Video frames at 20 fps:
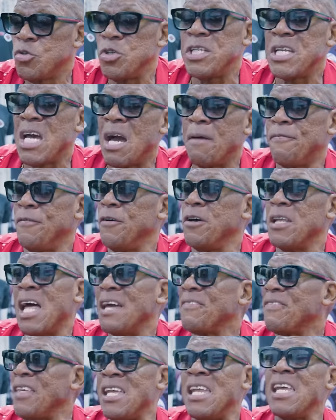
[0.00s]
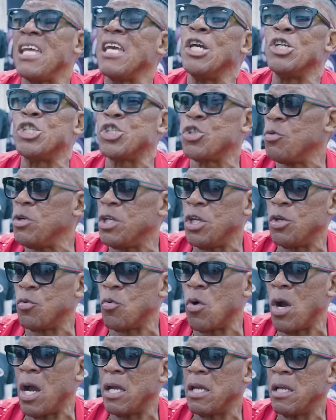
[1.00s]
Treetop felt like they didn't get
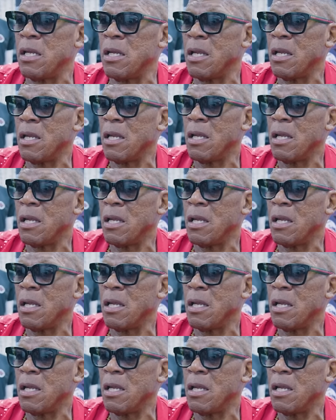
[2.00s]
treated right,